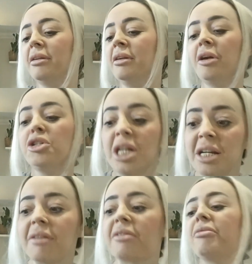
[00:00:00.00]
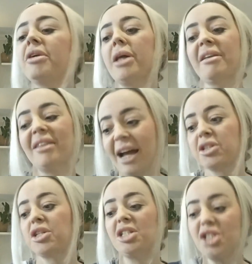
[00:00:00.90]
know, she doesn't realize that
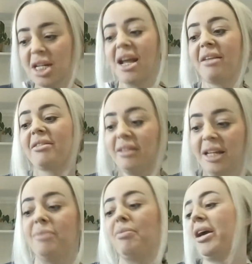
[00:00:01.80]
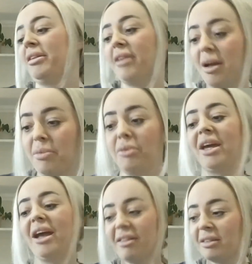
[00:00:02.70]
actually she has to lead by example. There
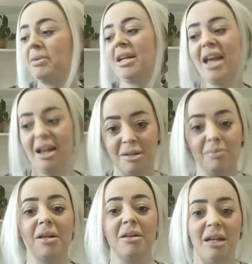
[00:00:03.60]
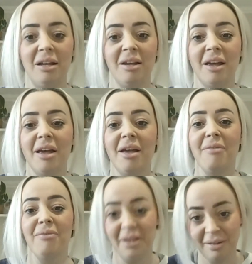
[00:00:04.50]
has to be accountability
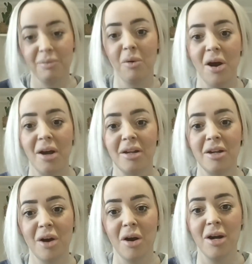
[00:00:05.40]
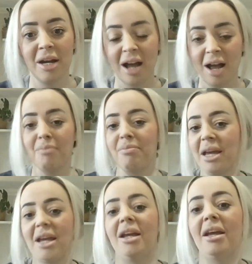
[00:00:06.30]
for this work. You know, it can't
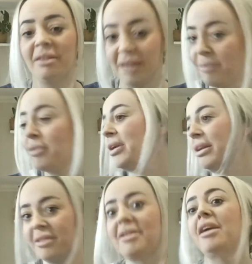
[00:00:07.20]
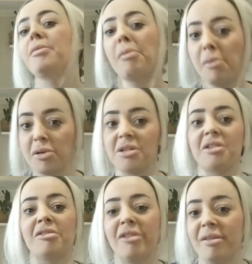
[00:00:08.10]
be, everyone has to take a proportionate
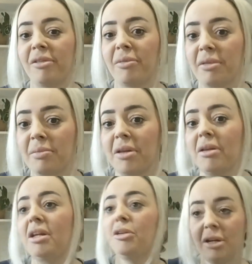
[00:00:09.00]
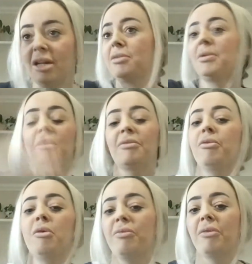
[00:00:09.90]
degree of responsibility. You need to be at the
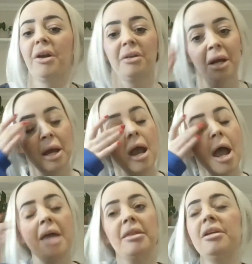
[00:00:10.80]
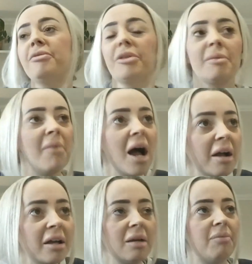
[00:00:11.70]
forefront. And then you've got the
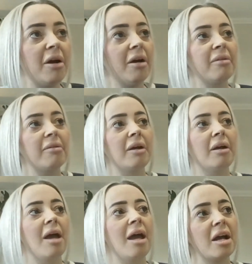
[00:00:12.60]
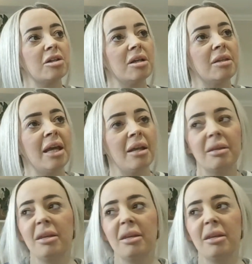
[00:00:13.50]
marketing person, and actually they're